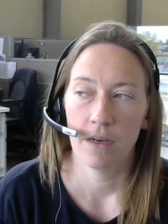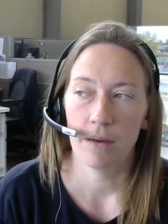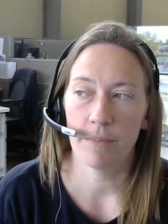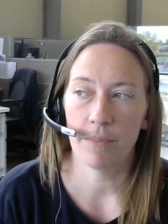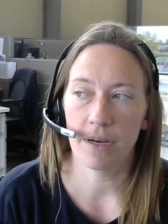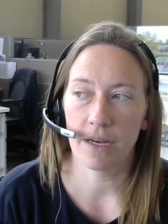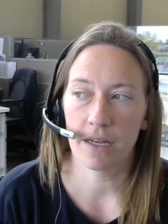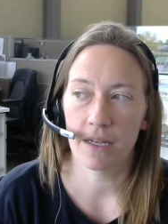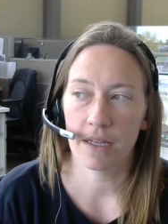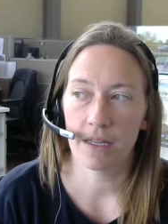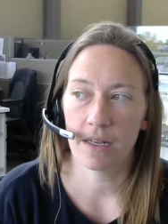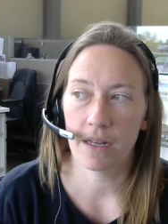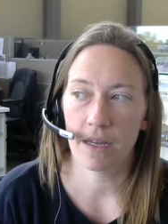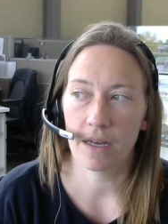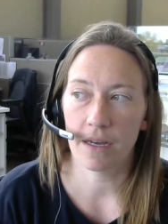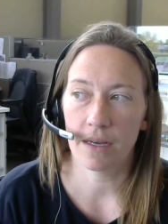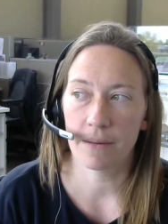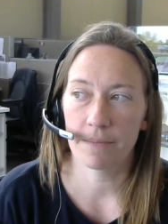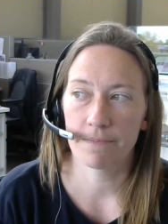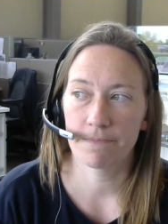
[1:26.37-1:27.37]
but
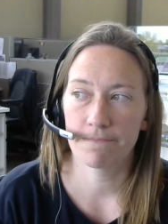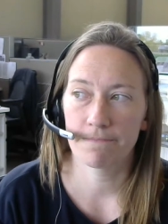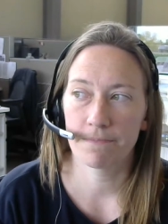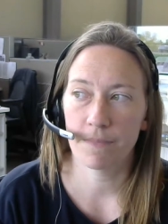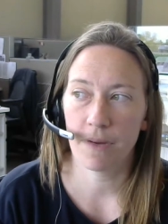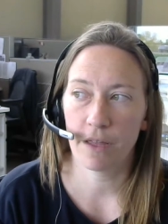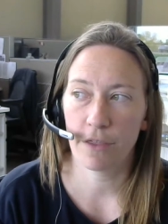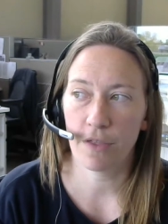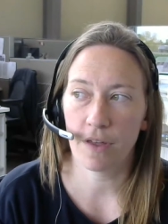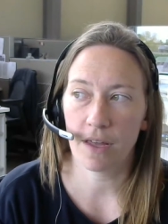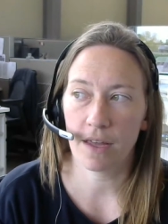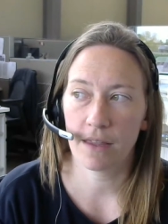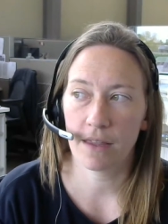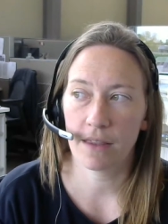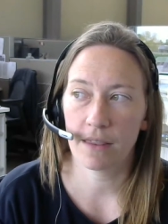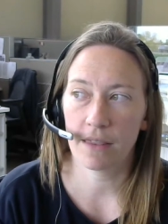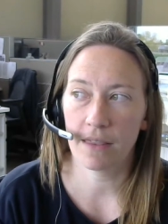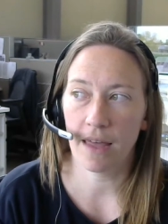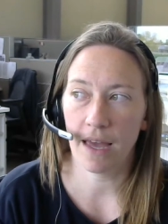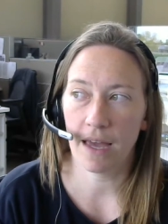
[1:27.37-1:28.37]
I think
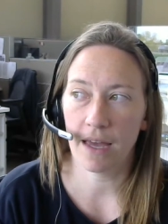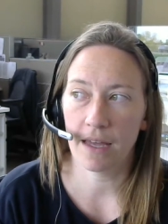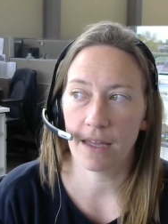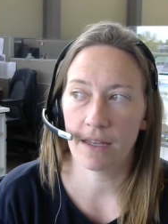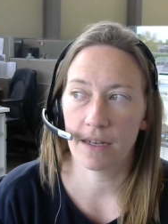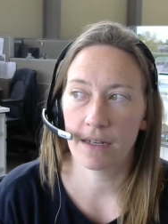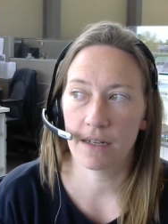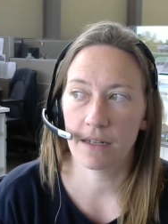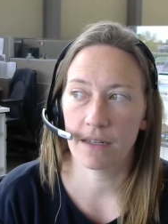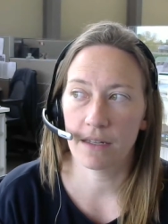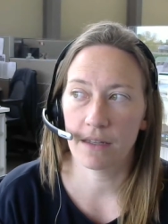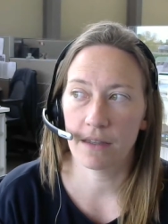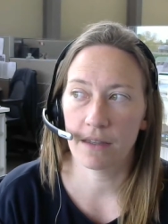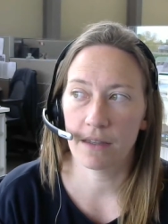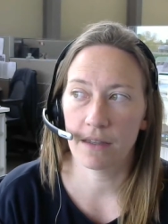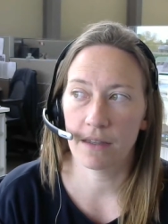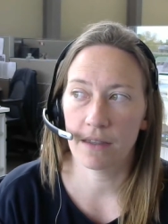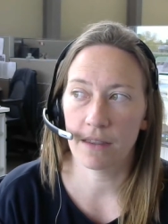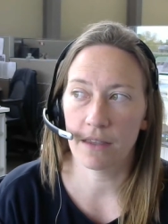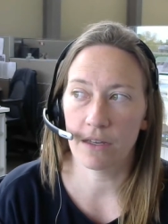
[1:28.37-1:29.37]
that
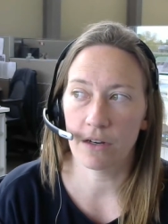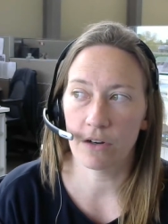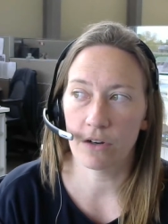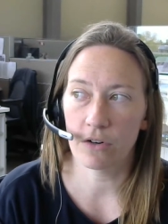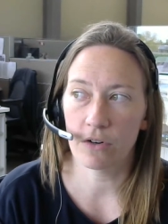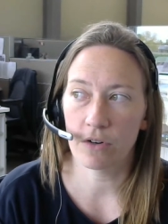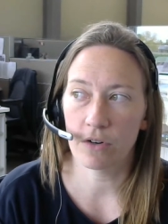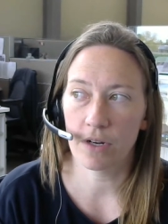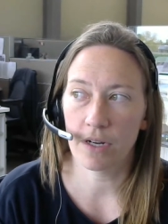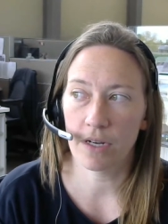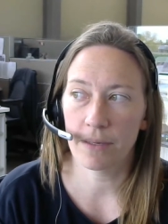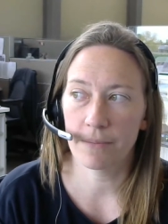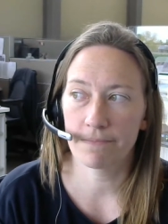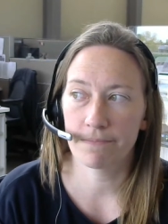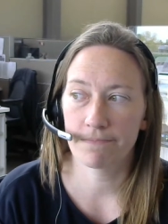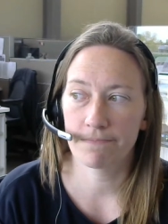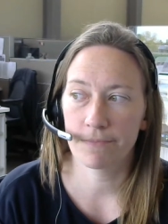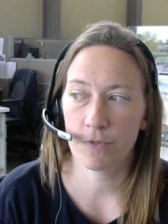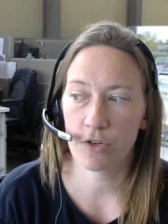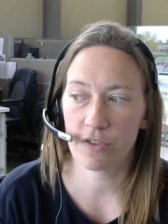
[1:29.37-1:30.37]
there's
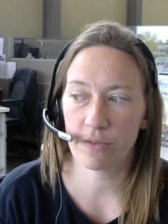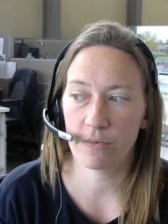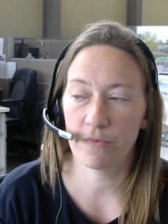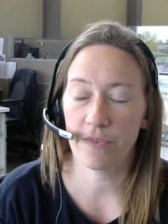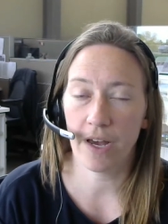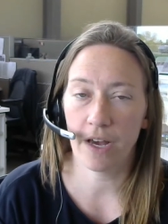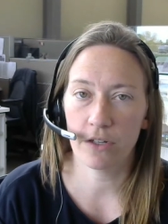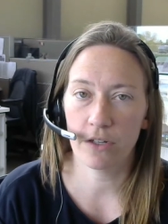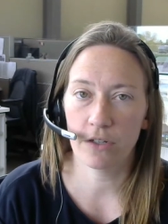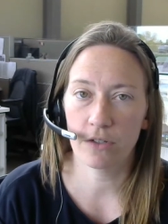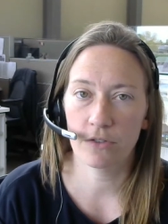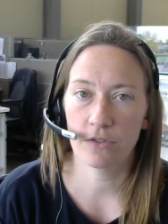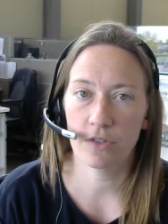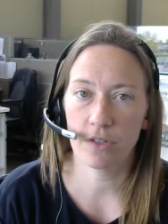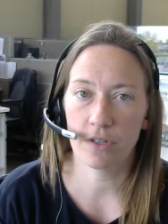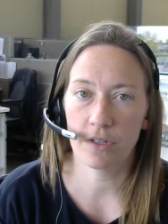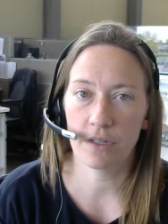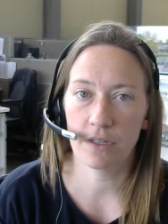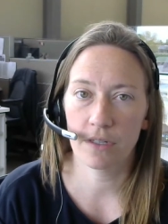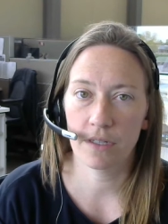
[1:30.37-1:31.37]
some value
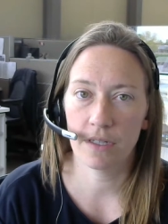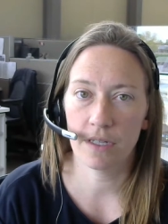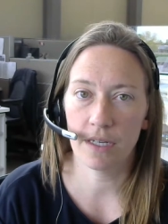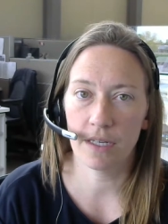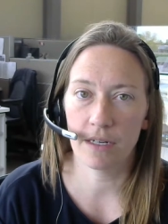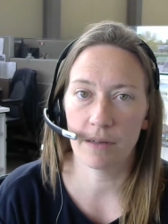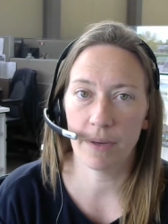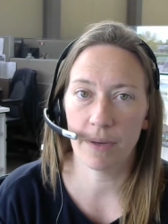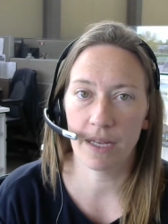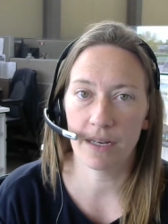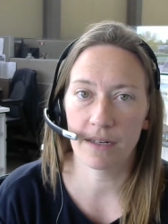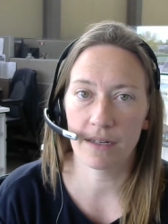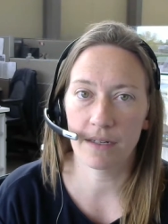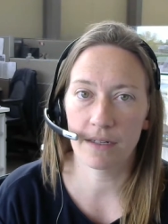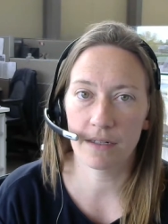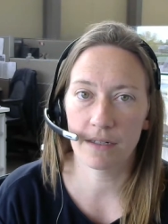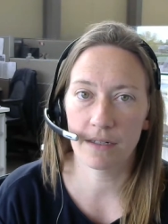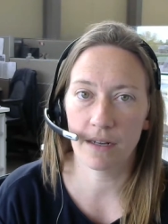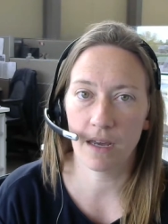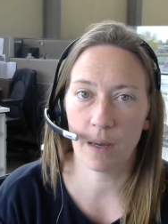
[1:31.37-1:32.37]
to
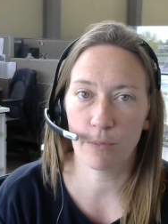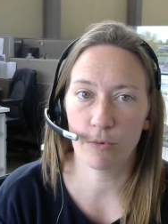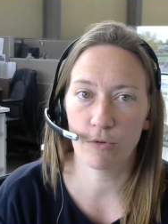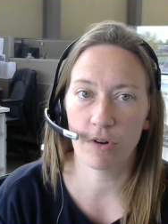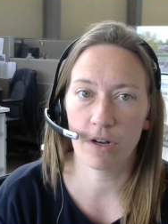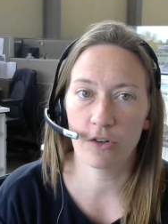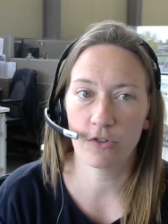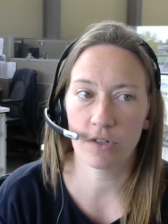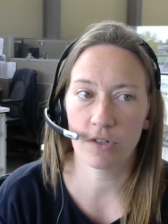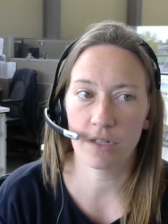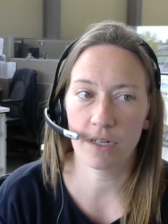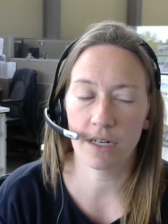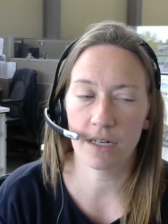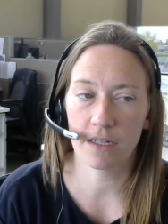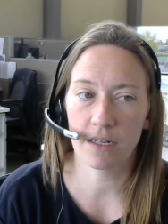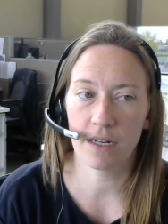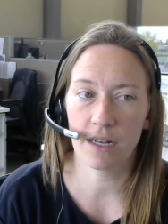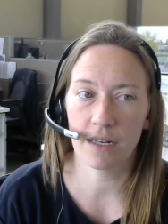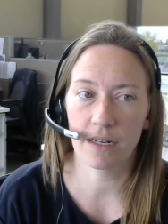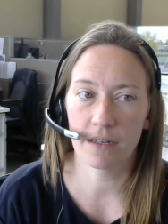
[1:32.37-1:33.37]
independent
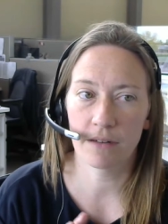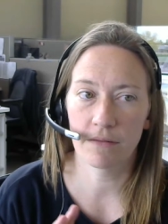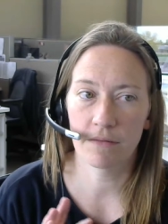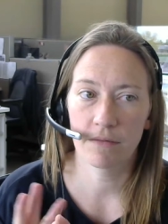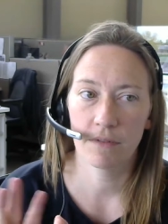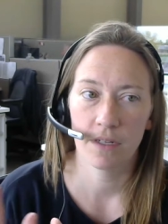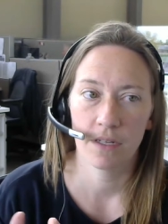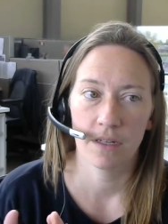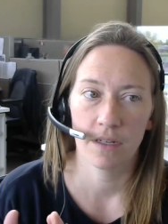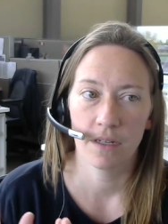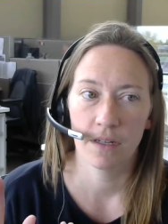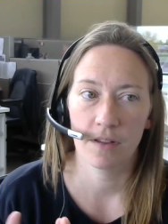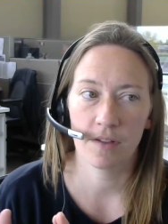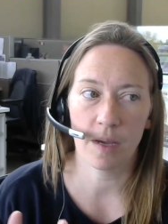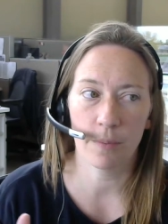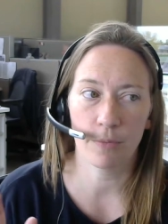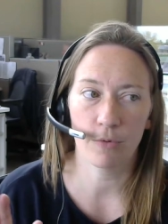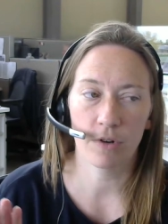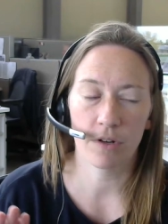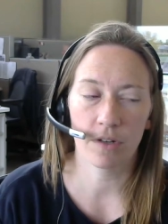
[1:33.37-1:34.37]
operation and
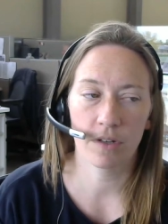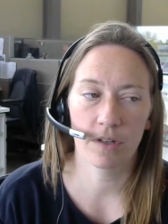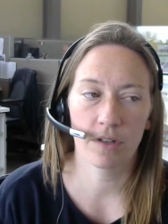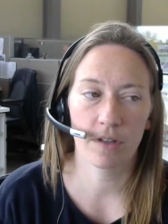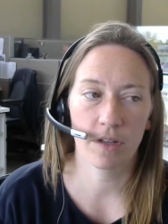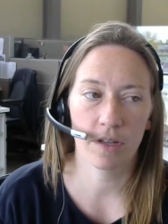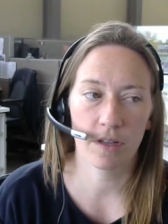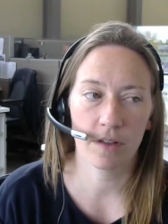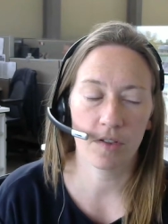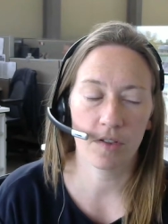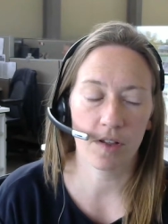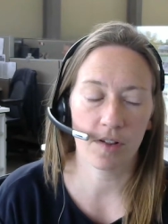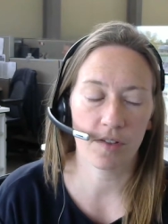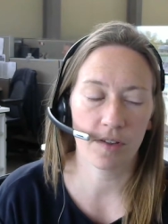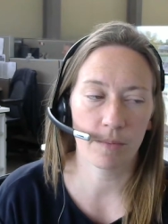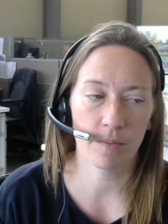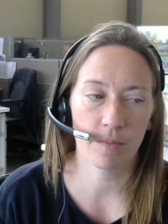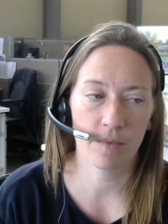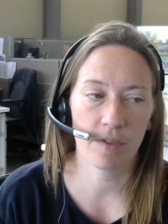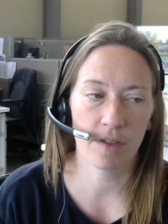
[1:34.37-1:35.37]
separate
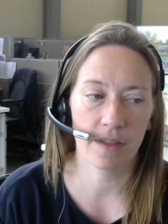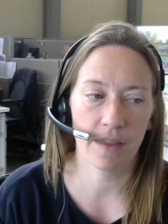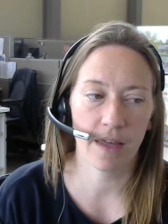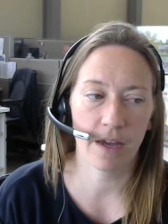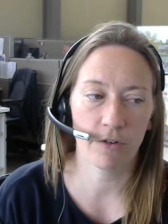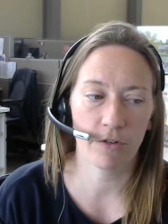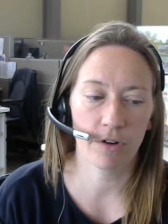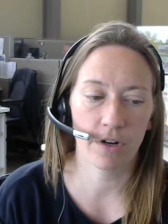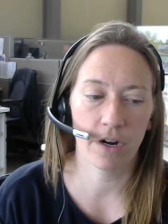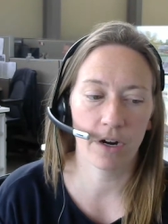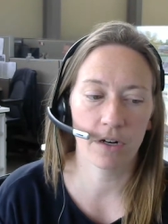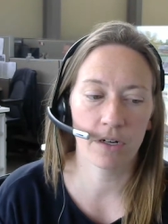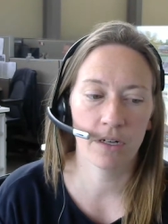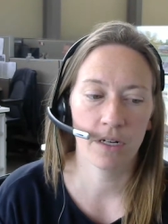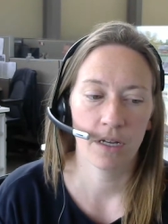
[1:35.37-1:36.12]
systems in that regard.